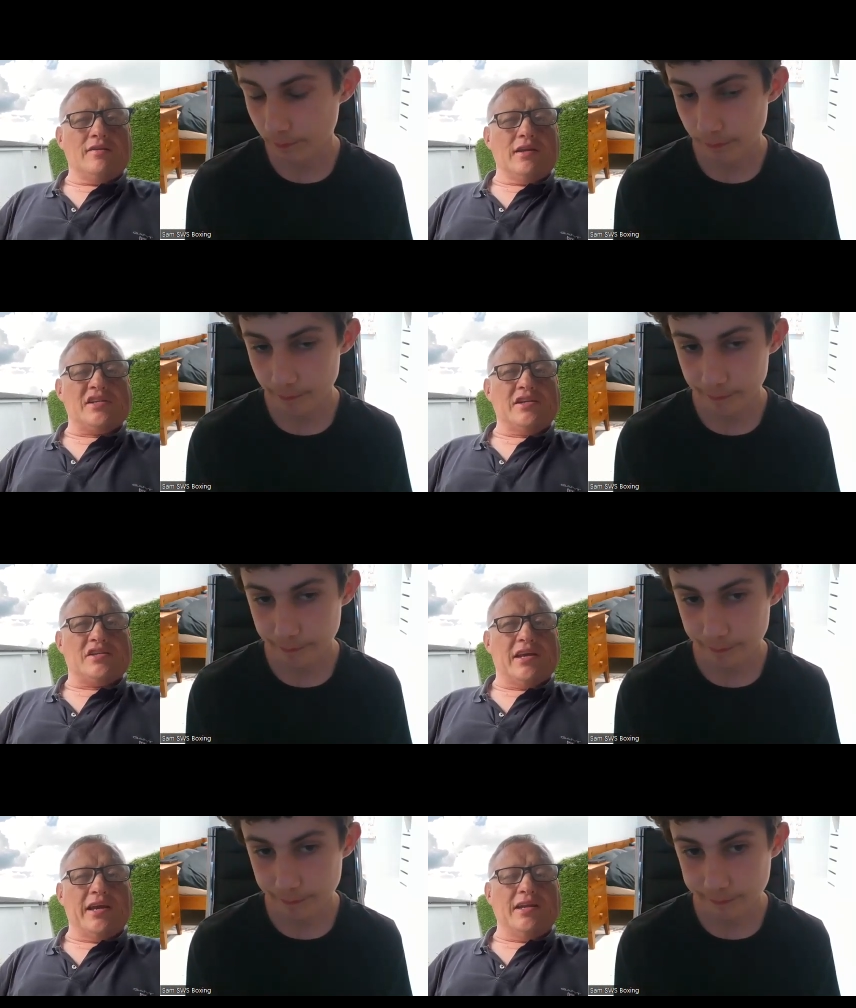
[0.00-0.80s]
Speaker 1: this
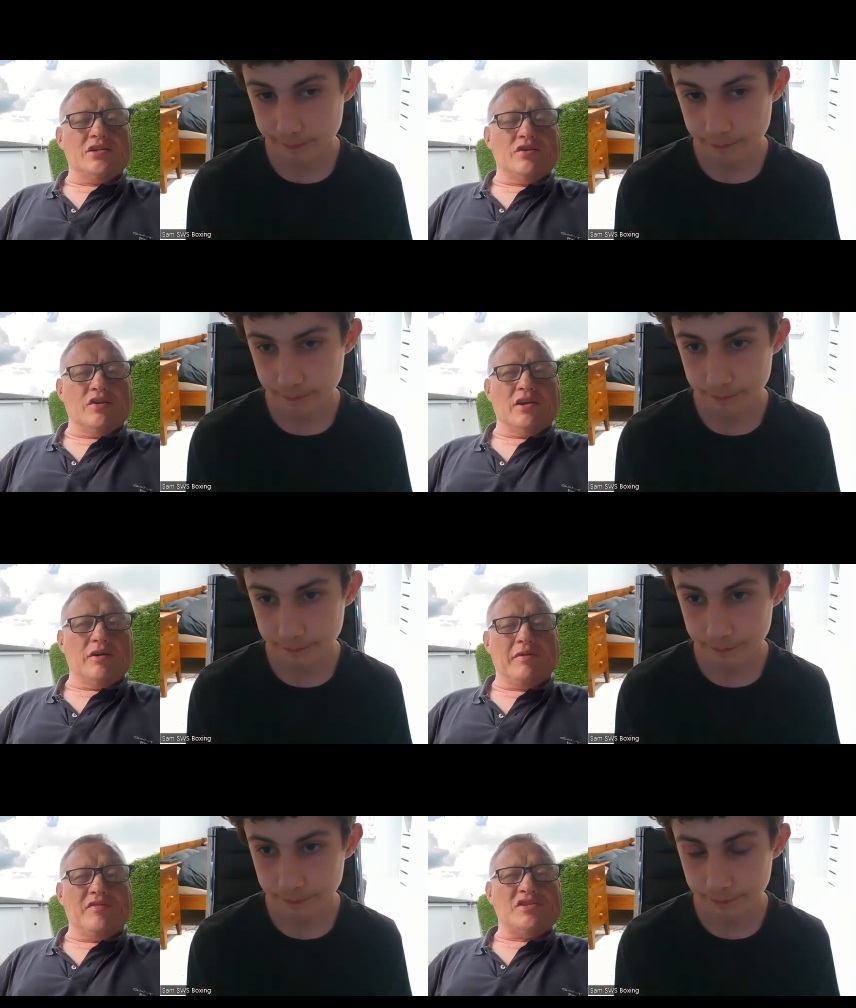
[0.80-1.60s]
kid's keen. It's another
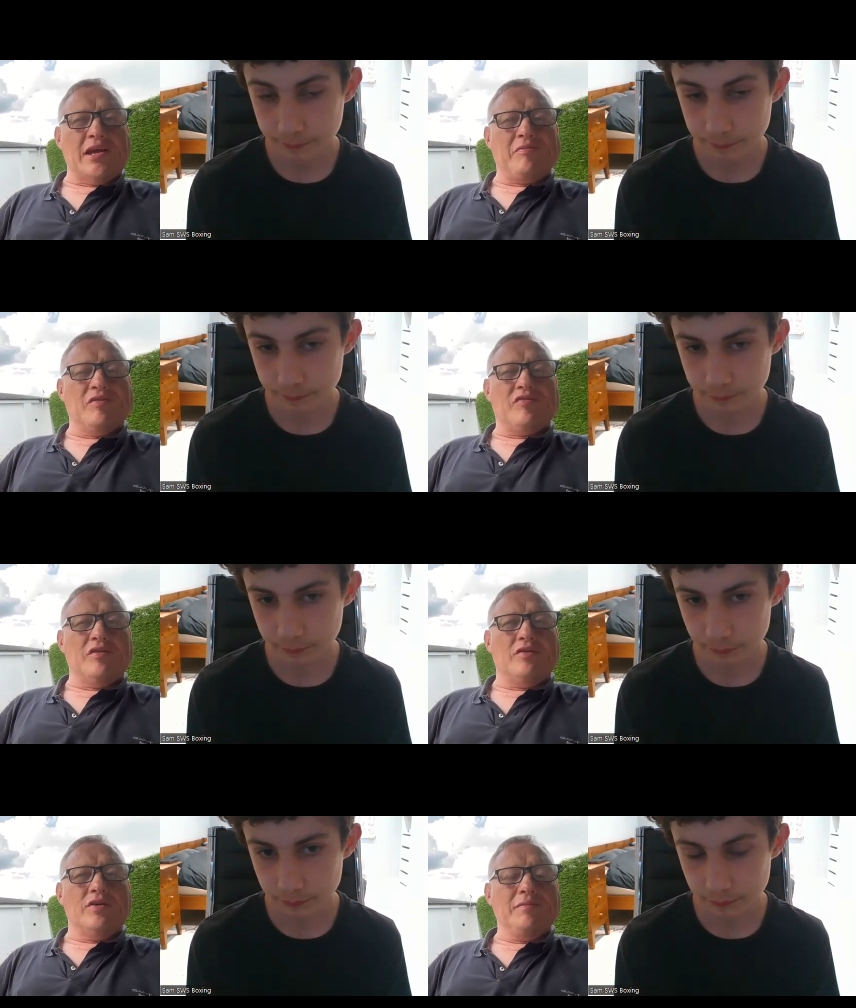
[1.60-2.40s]
little bit of a step up
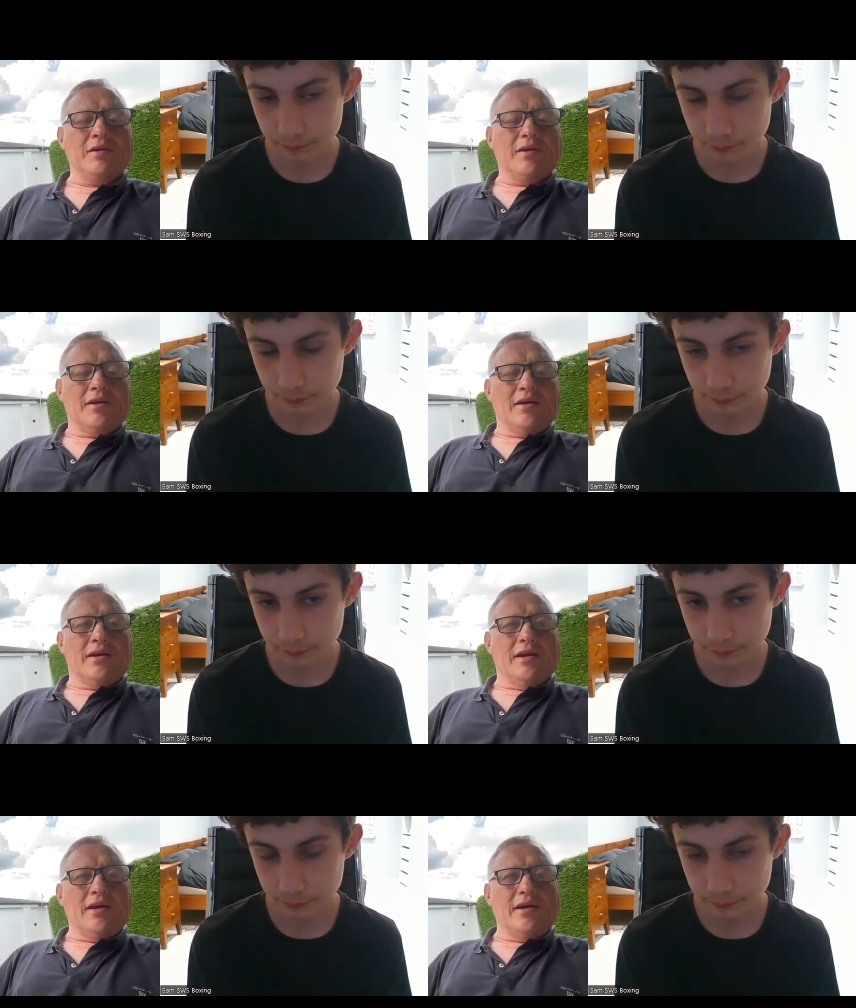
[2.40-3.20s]
for him,
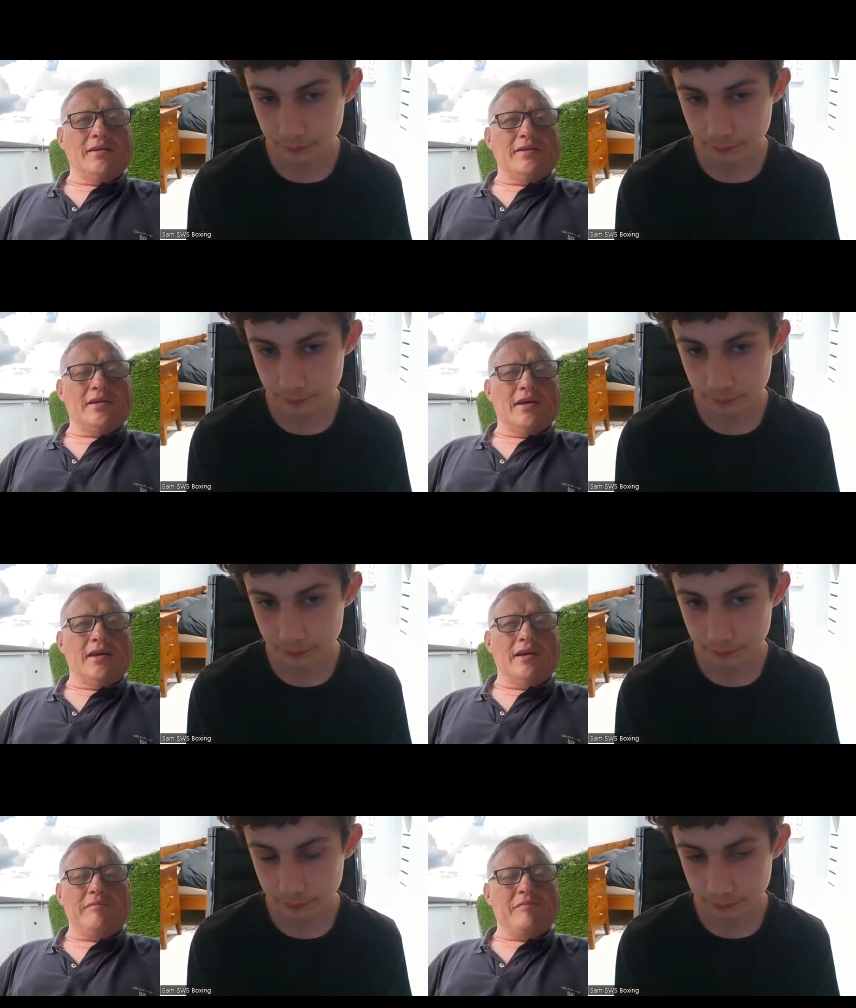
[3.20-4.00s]
and
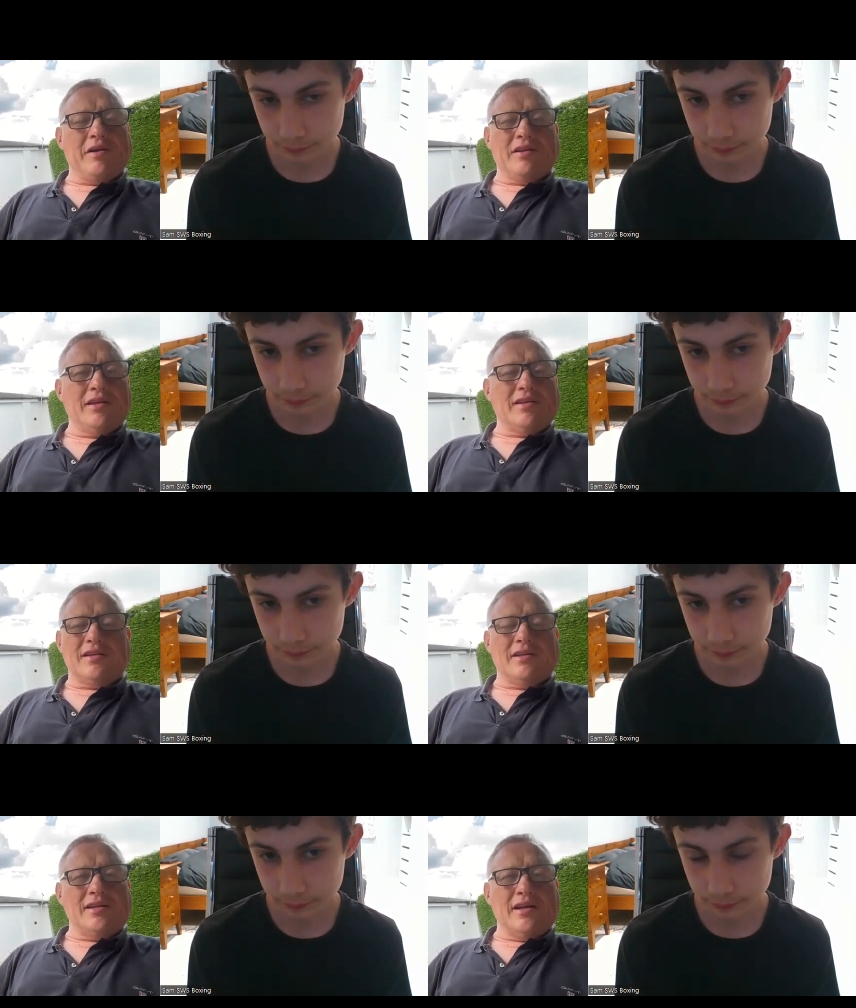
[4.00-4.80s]
uh, but I think
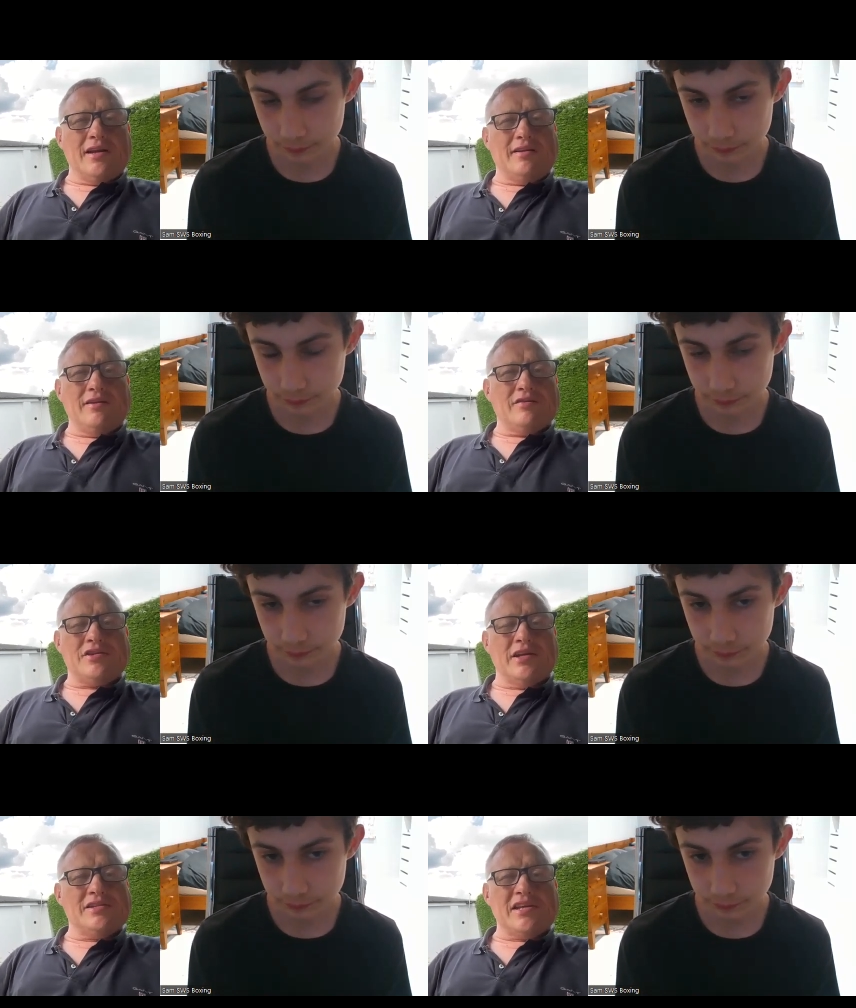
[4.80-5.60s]
you know I think you'll
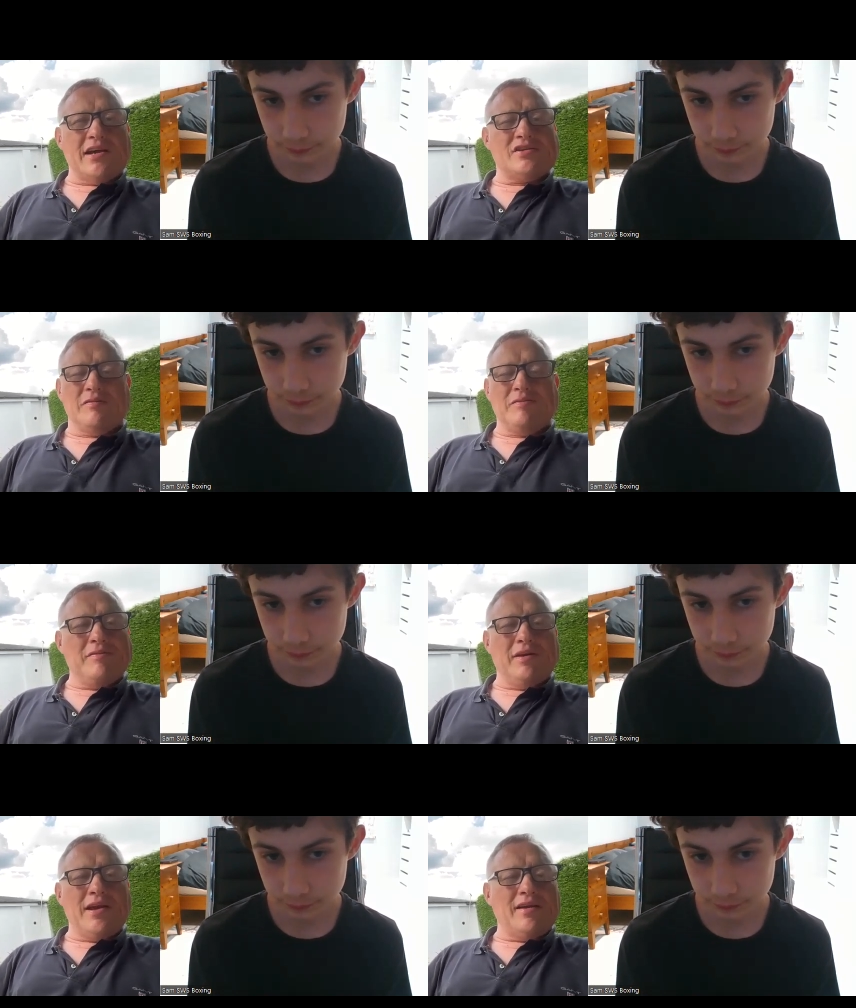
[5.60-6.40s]
see Zach stop
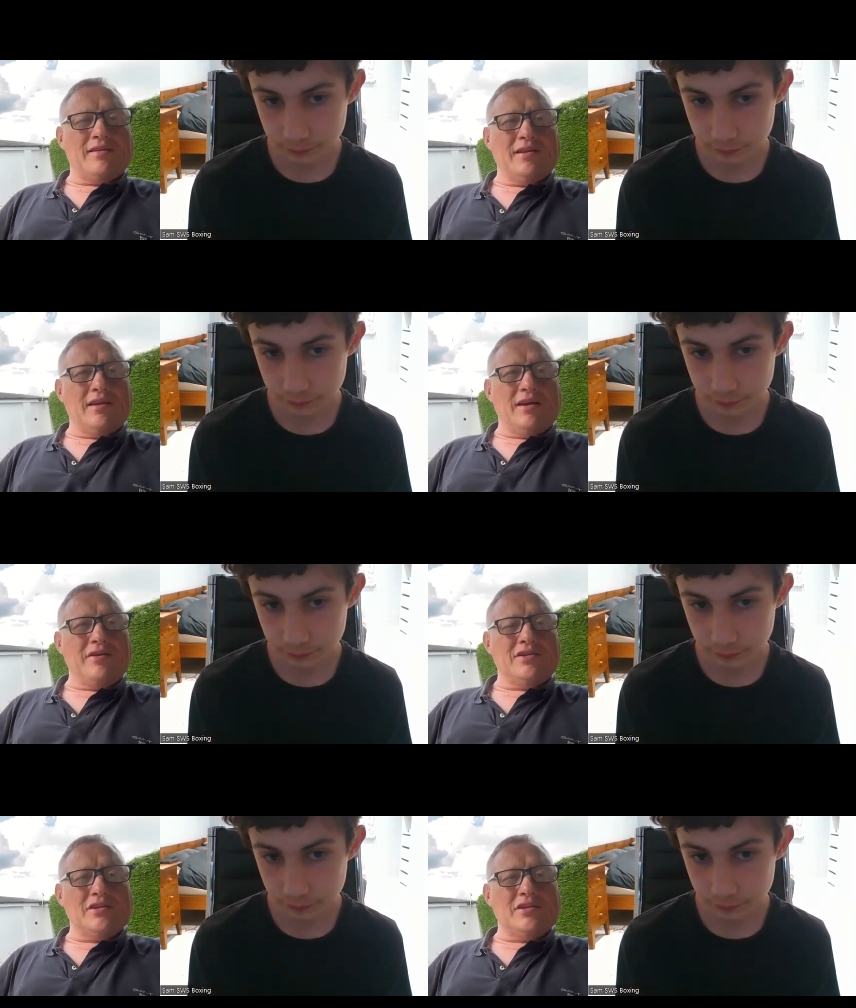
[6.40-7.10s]
him again. I think you know he's a